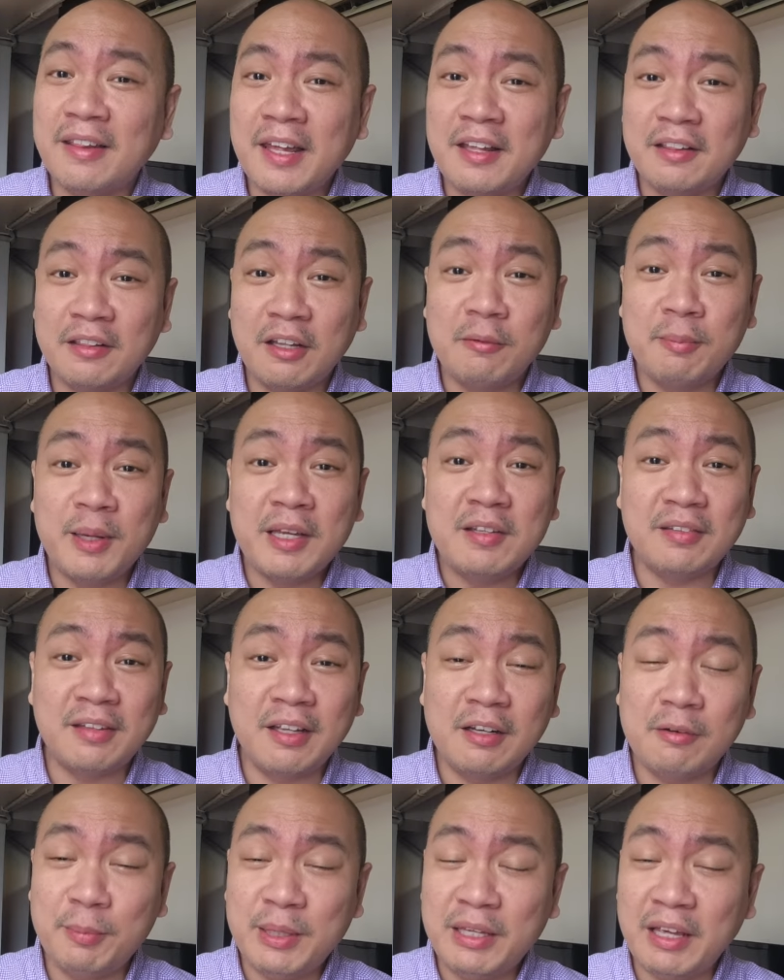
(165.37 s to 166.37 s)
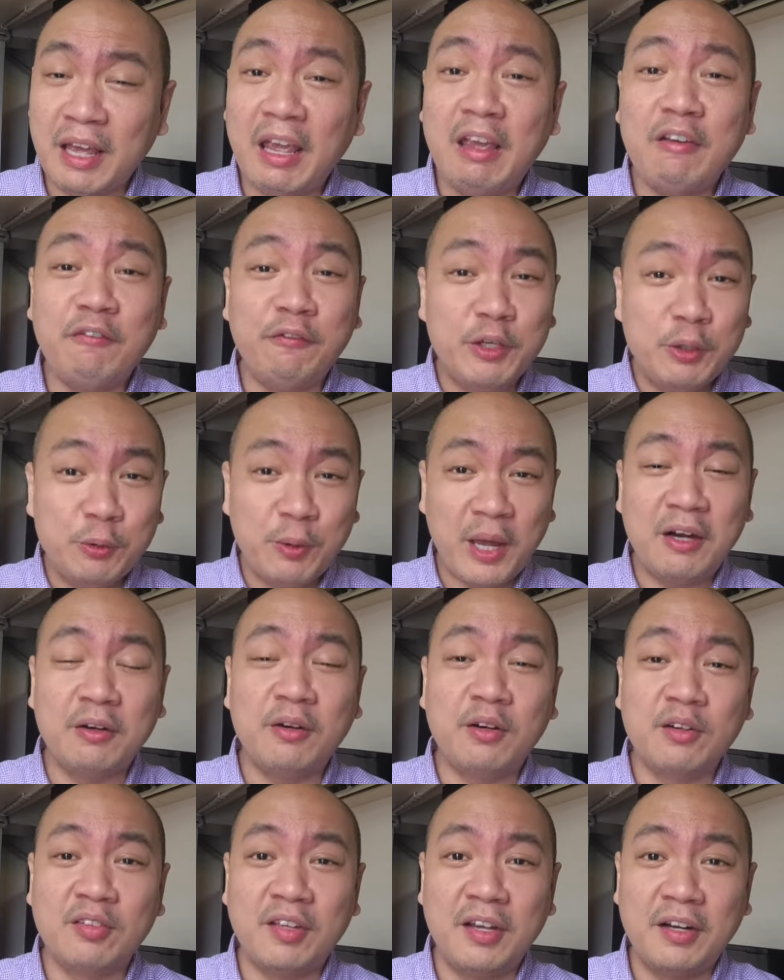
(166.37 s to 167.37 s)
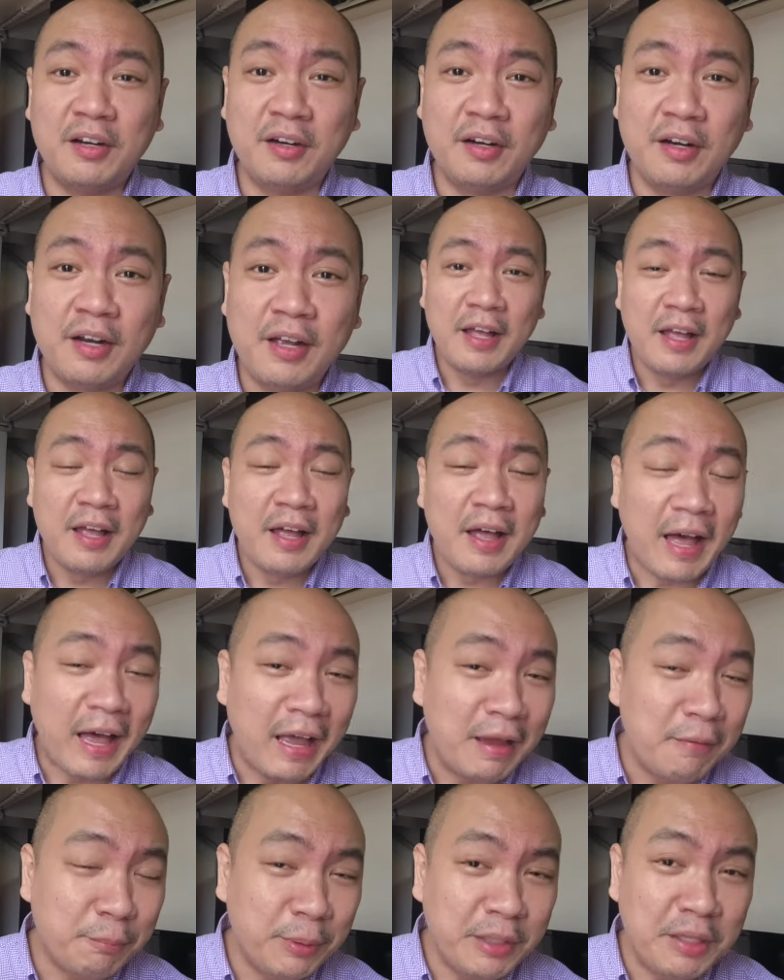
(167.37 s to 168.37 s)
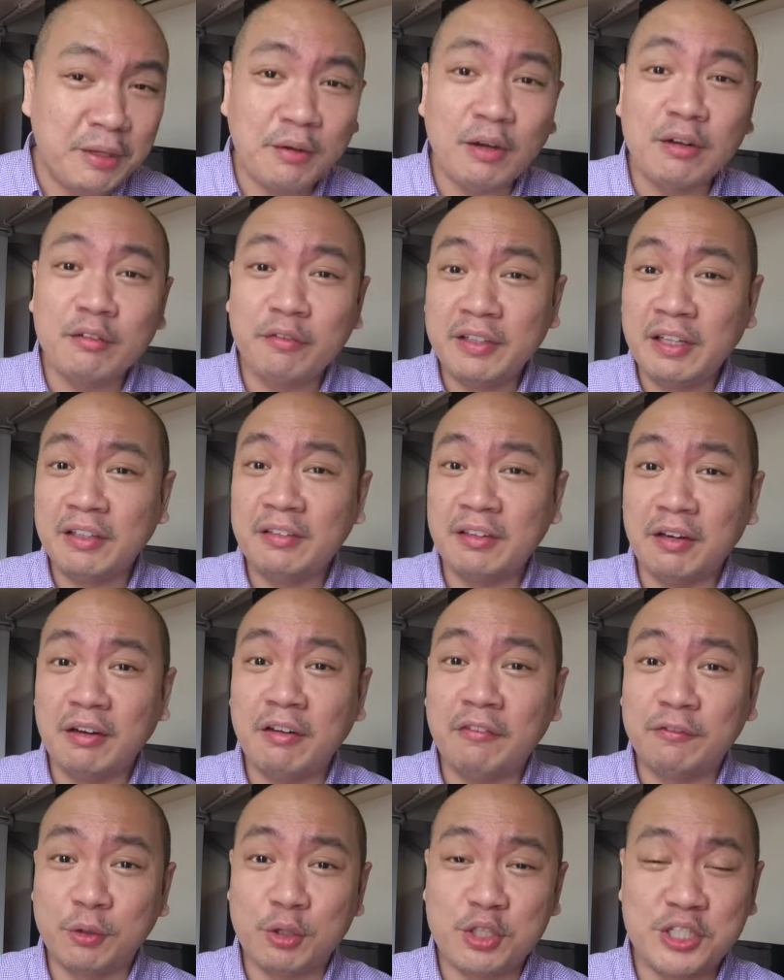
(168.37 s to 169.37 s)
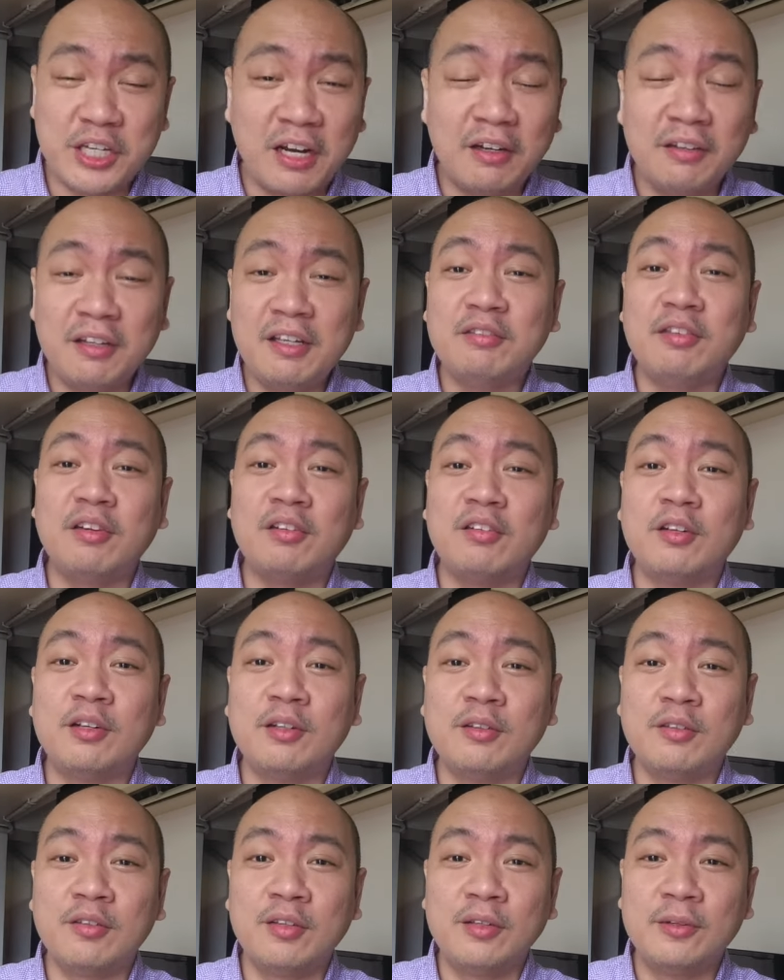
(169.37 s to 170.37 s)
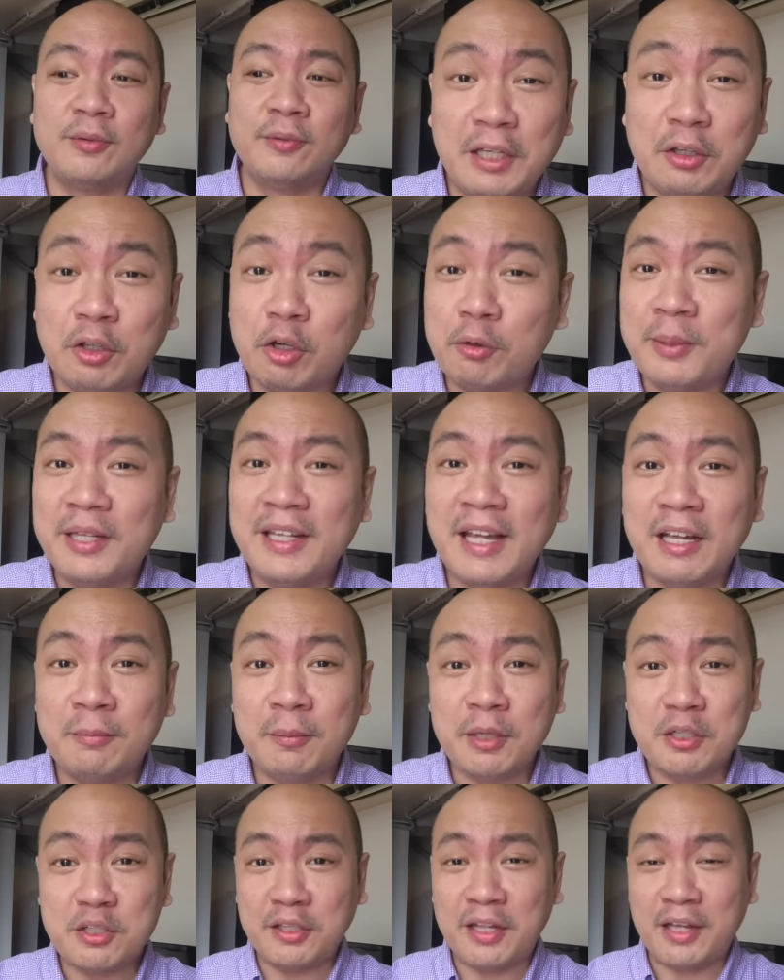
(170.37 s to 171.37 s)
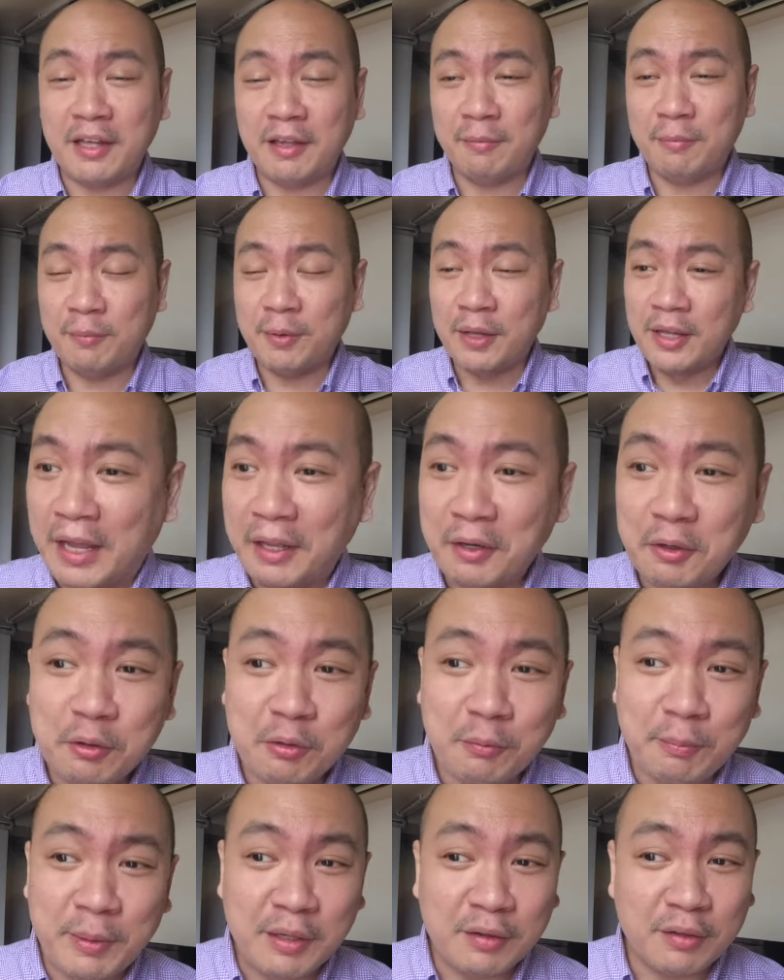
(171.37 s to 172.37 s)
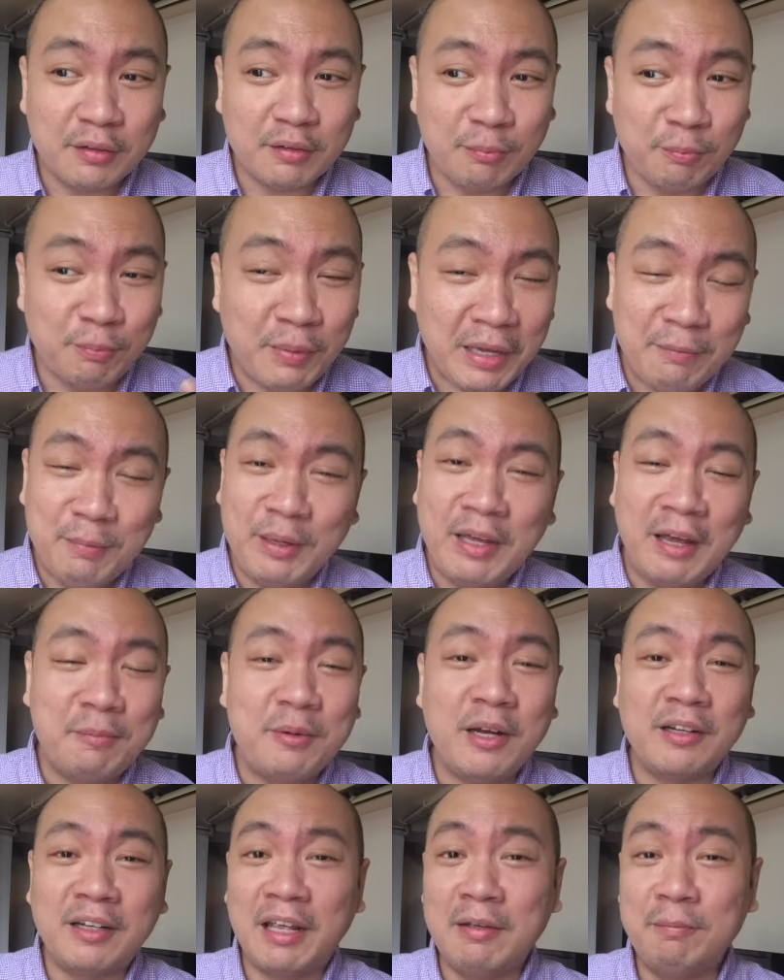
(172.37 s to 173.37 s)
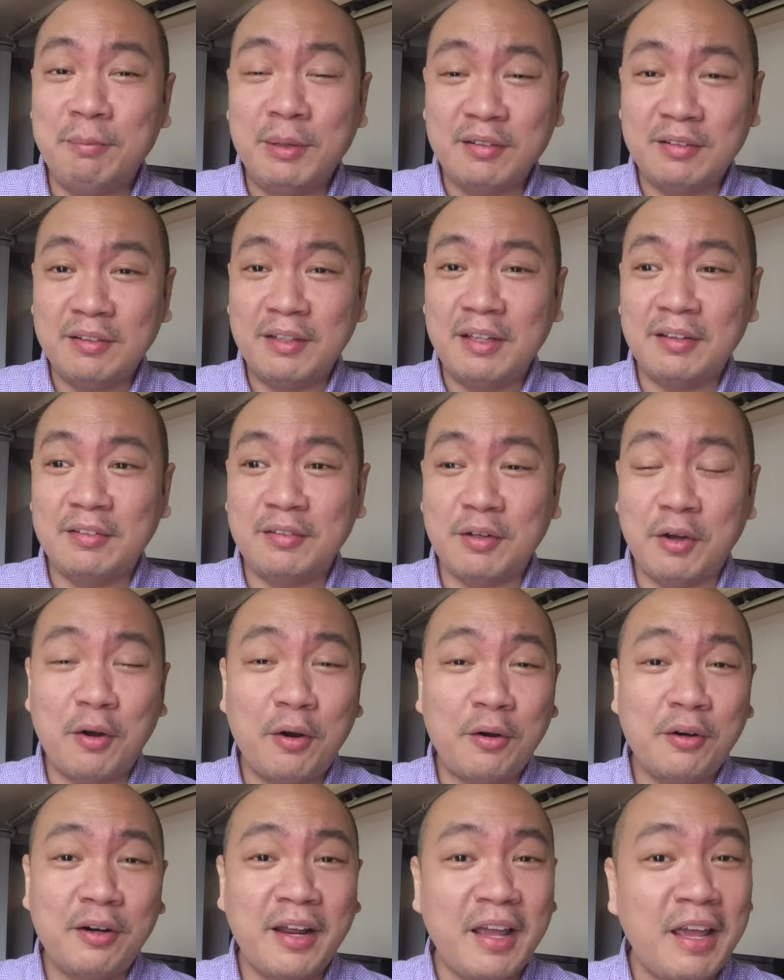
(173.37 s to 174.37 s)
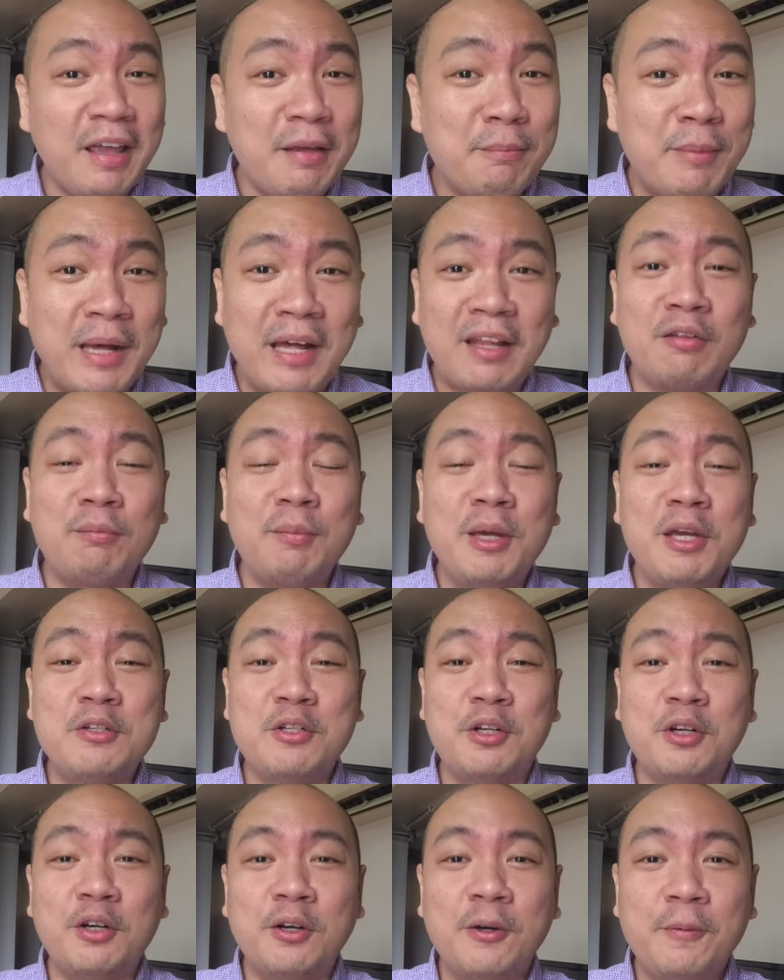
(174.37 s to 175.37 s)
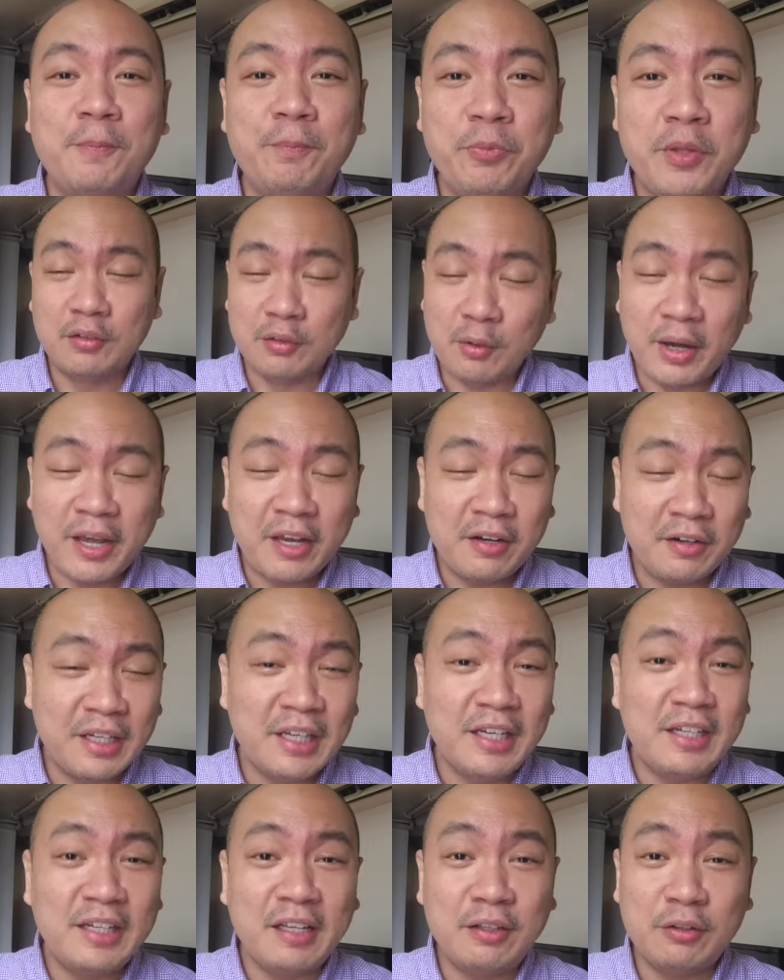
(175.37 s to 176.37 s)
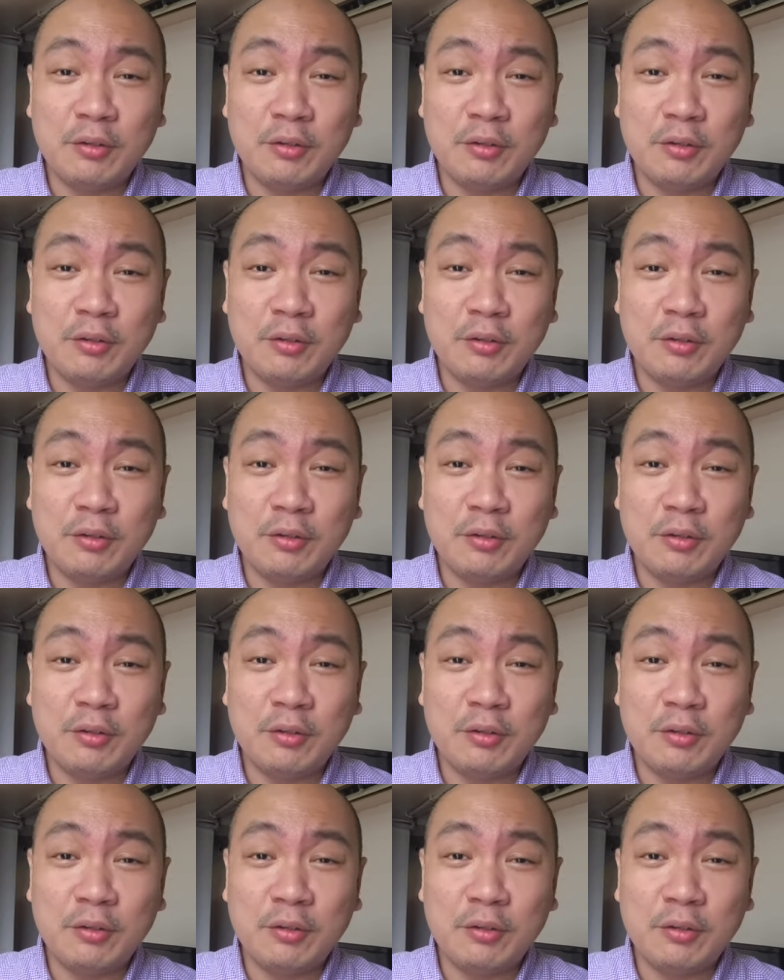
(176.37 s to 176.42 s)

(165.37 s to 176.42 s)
I think there may still be a few errors here, I'm pretty confident enough to share these results. It took me that much time, I don't know, because maybe I'm not a business or a math major, so I really